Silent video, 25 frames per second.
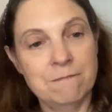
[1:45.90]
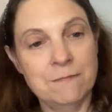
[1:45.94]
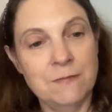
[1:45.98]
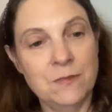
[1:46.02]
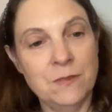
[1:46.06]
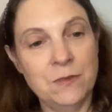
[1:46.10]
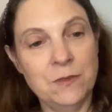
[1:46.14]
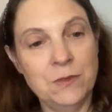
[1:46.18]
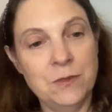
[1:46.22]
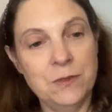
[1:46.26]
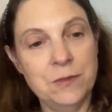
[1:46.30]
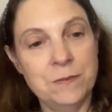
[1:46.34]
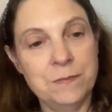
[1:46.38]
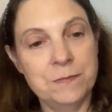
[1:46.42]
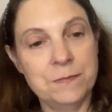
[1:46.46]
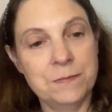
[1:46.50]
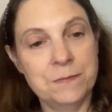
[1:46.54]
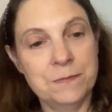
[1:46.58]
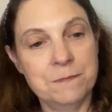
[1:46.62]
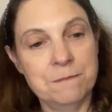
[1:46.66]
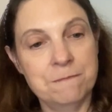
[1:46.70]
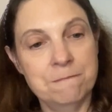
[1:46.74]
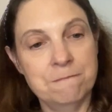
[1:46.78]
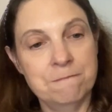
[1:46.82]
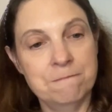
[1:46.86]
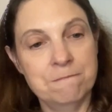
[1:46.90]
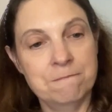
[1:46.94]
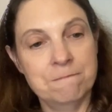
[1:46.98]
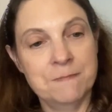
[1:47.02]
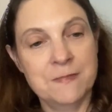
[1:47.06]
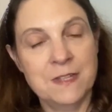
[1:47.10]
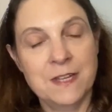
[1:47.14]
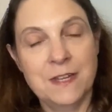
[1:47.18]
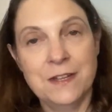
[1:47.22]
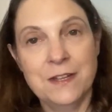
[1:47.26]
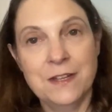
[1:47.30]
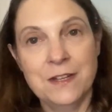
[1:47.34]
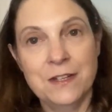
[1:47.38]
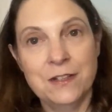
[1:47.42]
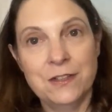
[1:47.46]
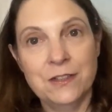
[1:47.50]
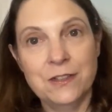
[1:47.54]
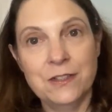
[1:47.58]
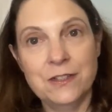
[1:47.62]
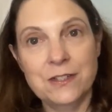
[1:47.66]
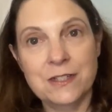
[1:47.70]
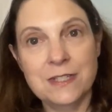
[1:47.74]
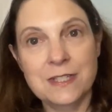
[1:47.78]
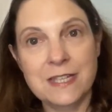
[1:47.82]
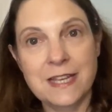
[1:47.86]
oh,
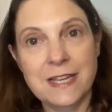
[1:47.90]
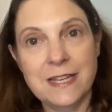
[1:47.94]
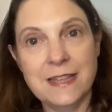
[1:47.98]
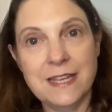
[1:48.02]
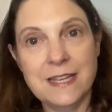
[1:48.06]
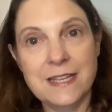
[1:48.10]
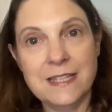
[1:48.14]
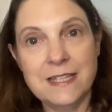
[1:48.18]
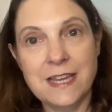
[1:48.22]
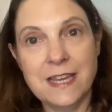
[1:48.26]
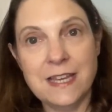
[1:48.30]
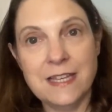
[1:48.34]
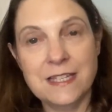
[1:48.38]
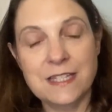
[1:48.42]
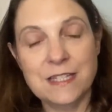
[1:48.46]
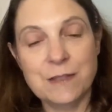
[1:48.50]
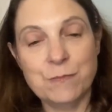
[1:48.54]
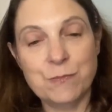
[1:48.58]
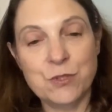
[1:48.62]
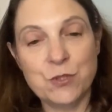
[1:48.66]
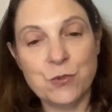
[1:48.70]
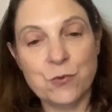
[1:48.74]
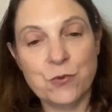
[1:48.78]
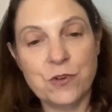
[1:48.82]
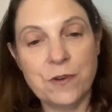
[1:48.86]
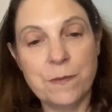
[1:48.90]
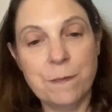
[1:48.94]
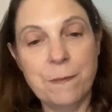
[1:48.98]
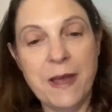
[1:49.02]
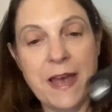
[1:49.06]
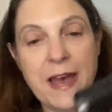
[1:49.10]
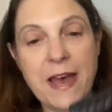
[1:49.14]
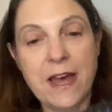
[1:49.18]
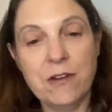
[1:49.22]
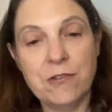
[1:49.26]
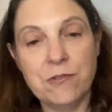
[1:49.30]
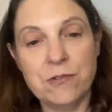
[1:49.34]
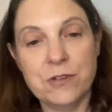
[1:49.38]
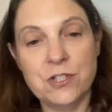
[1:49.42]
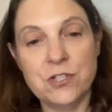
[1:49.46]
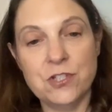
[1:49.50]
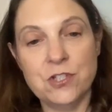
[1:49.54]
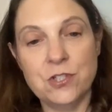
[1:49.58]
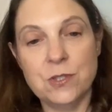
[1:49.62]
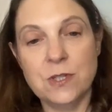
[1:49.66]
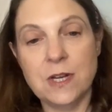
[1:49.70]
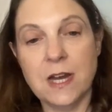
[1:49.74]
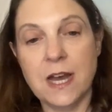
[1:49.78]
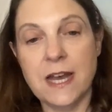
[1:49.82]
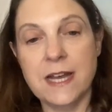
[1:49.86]
Looks like they take some sort of batteries,
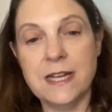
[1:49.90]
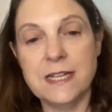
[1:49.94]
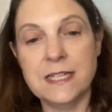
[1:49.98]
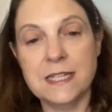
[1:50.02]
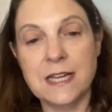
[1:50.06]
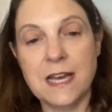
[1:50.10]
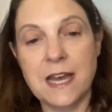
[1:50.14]
you guys.